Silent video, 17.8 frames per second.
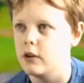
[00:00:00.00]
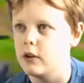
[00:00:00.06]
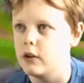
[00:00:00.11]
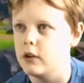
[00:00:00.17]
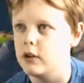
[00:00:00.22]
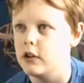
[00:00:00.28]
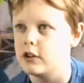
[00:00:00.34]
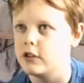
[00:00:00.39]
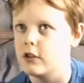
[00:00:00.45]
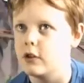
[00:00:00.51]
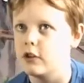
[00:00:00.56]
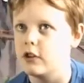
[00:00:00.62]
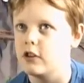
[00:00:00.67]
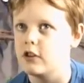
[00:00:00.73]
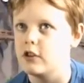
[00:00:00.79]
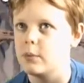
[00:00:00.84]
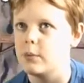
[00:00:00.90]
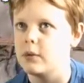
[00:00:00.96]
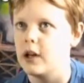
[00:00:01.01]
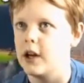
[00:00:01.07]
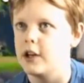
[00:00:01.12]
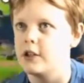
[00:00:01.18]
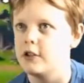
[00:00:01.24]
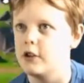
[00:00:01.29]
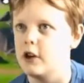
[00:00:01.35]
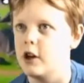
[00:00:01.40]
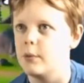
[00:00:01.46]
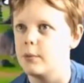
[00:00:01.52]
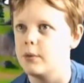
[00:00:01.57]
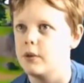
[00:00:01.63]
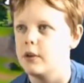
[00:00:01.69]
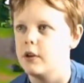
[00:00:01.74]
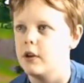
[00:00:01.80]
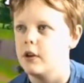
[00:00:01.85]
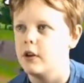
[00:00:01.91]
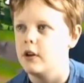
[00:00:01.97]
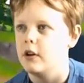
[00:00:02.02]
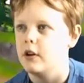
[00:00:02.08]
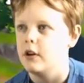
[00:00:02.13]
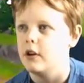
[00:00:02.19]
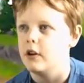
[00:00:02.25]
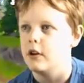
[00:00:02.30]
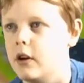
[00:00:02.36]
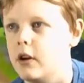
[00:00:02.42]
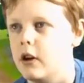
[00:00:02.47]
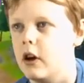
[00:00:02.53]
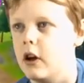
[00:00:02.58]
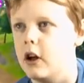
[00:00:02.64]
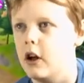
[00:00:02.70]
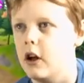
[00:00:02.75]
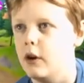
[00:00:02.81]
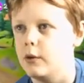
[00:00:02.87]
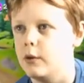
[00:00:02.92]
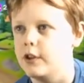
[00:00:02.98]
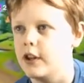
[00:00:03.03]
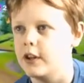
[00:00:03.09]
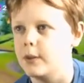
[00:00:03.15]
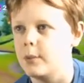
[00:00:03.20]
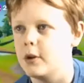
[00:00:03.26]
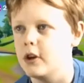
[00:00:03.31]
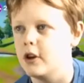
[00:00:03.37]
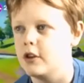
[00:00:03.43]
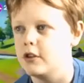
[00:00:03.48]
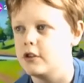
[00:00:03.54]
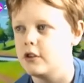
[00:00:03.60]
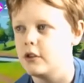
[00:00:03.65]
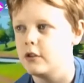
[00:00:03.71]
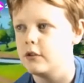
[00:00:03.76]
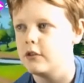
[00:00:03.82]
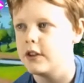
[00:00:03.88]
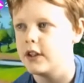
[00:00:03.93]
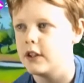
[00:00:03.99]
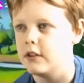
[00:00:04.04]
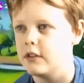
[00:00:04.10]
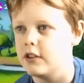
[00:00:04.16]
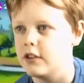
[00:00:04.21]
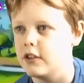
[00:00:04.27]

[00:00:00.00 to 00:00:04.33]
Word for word: Oh, let's go to the supply drop. Uh-oh, another person over there, isn't